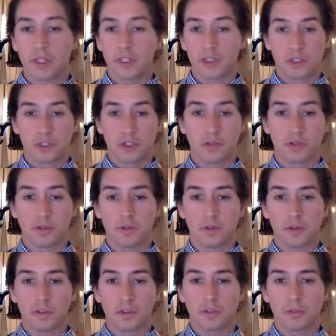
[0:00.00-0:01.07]
certain
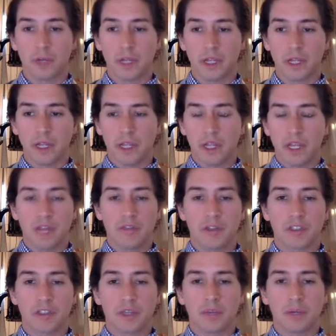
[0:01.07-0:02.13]
foods but if you're
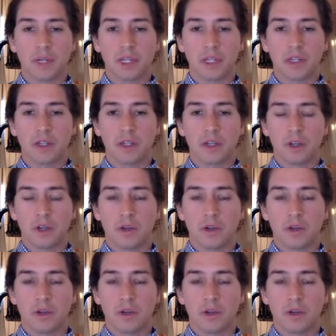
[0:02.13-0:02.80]
somebody